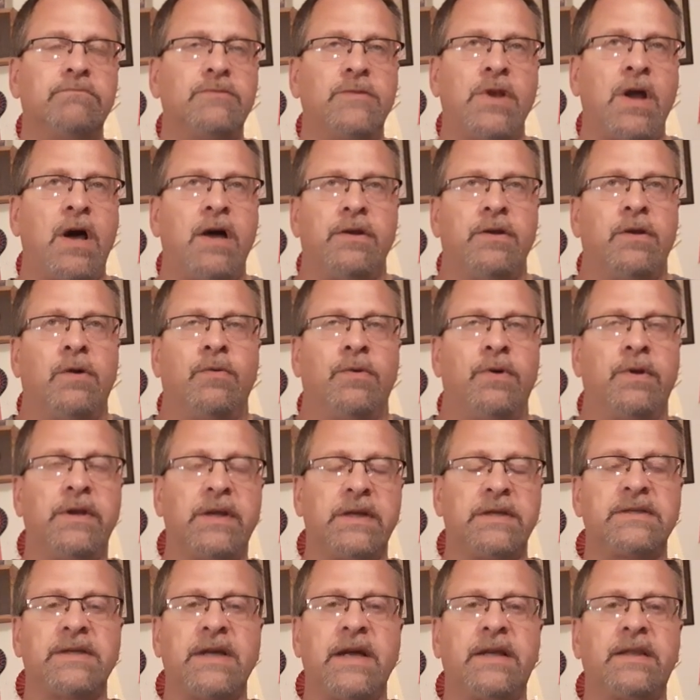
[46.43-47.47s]
not knowing
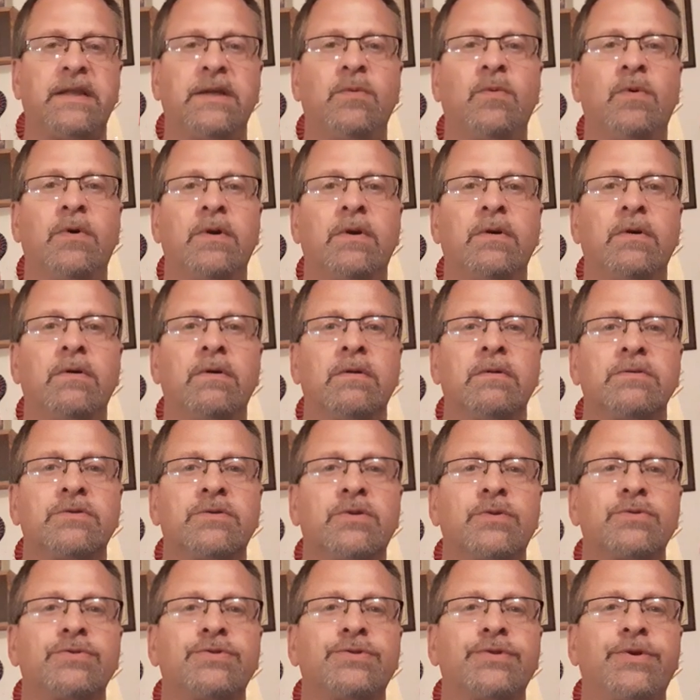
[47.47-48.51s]
exactly what her
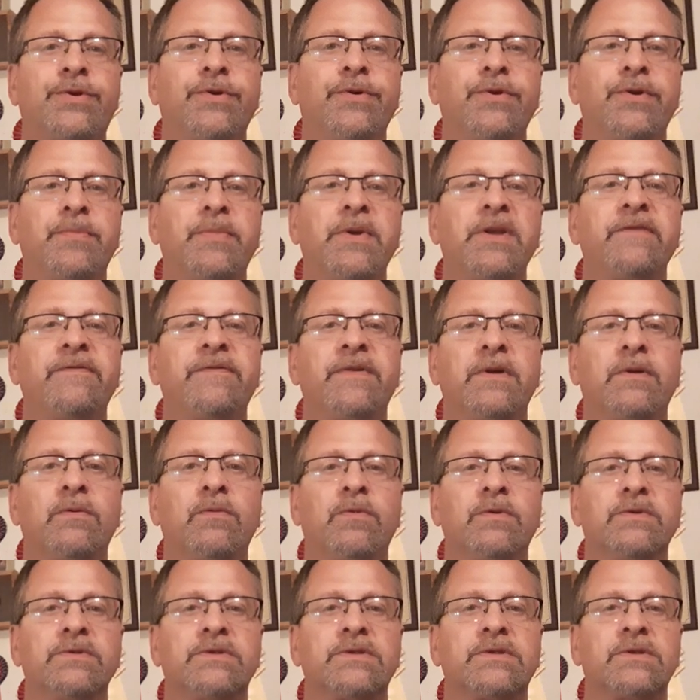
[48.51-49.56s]
Social Security benefit
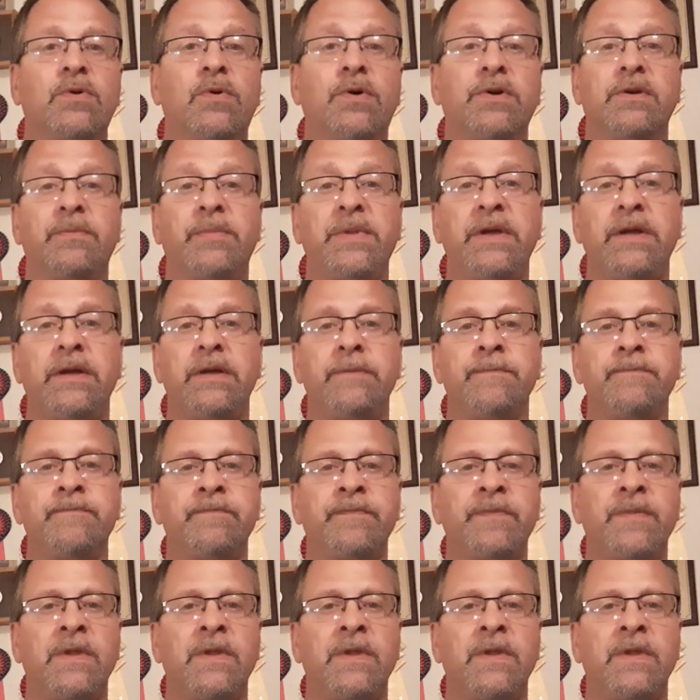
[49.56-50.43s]
was going to be.